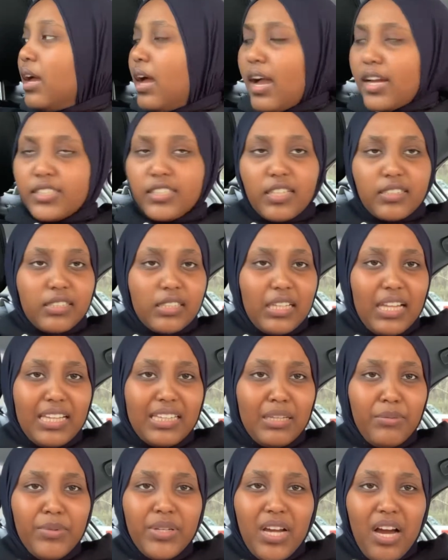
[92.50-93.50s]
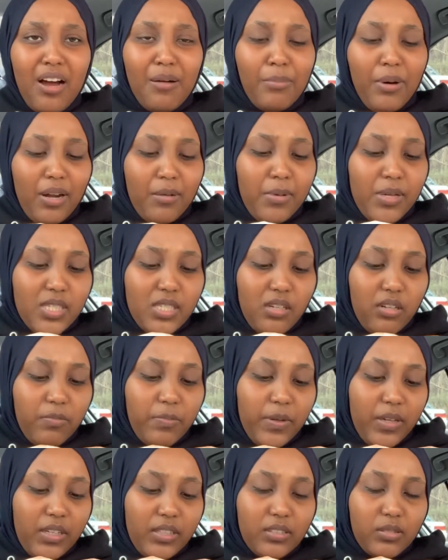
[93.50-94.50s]
Actually, that's a lie. Let me not have bottle myself,
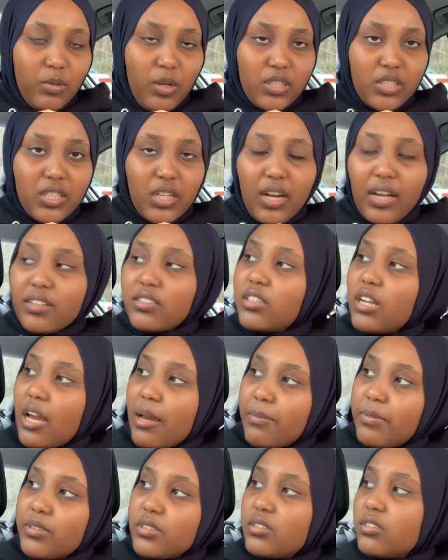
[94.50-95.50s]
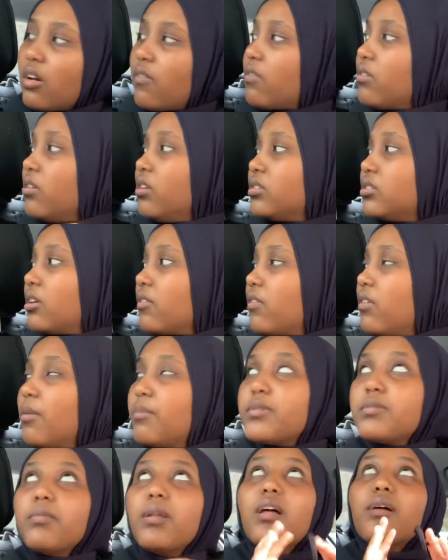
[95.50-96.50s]
because watch that actually happen.
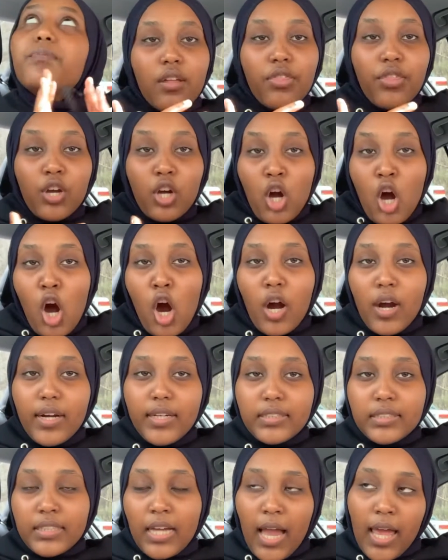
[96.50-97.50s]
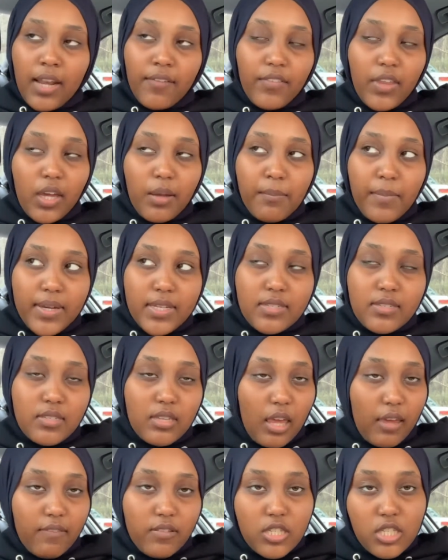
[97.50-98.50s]
The car is kind of like my
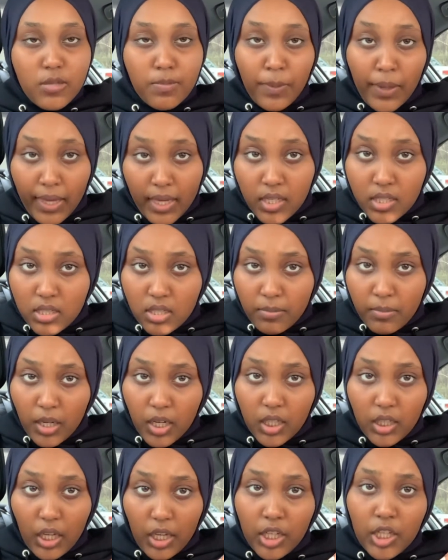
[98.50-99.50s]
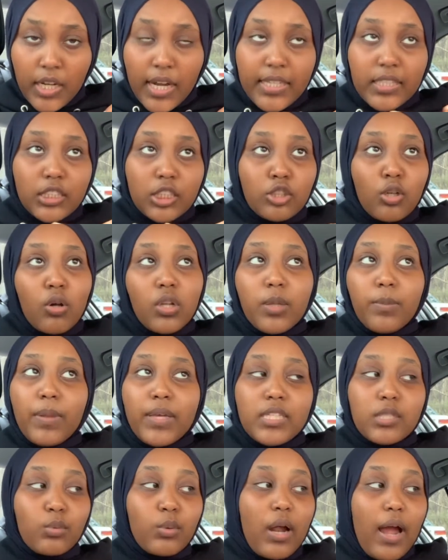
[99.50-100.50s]
safe space. I'm not gonna lie to you guys. It's the only
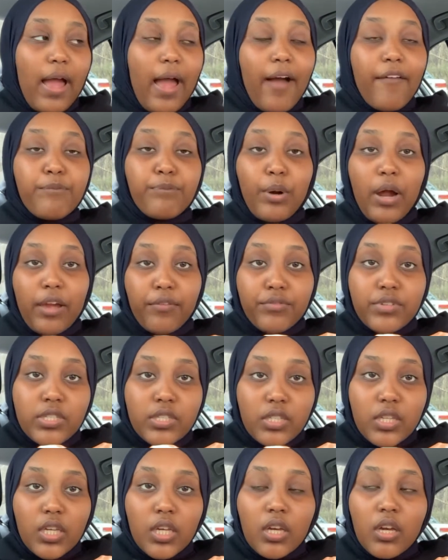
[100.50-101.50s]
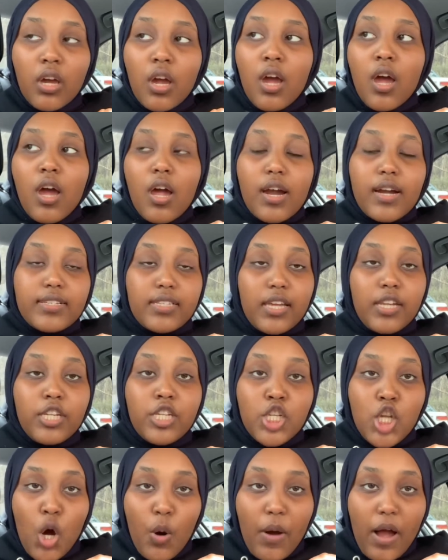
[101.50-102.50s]
place where I have privacy because I
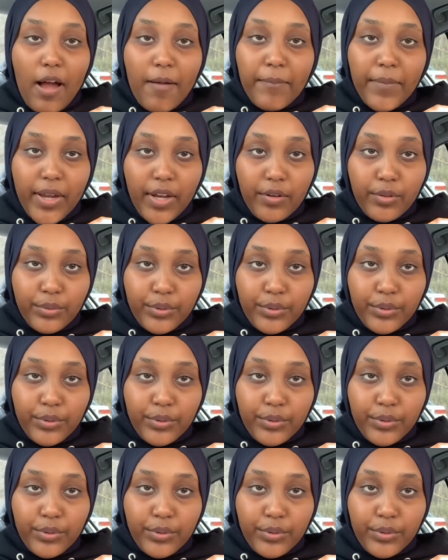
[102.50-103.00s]
don't have my own